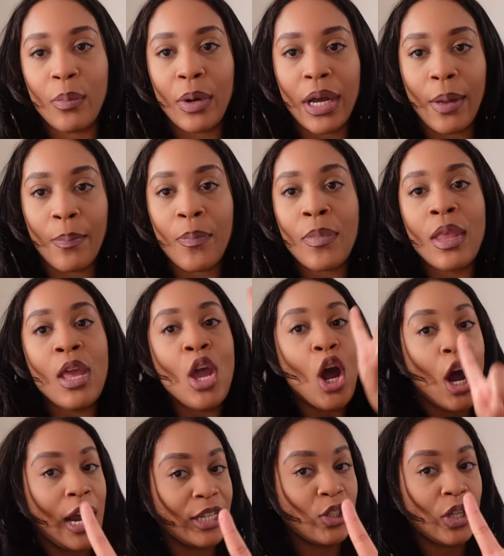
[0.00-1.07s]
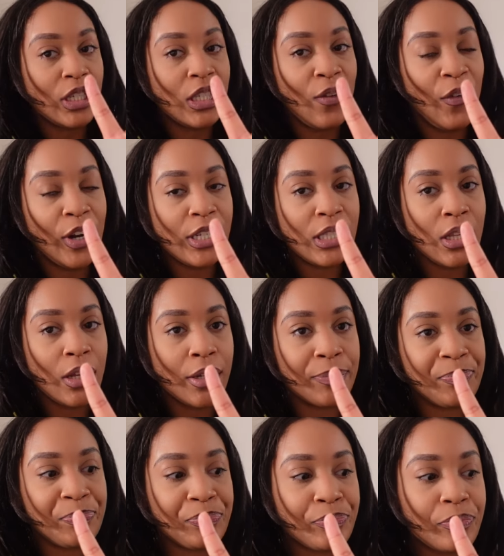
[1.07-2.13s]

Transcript: But all right, so this is the first look.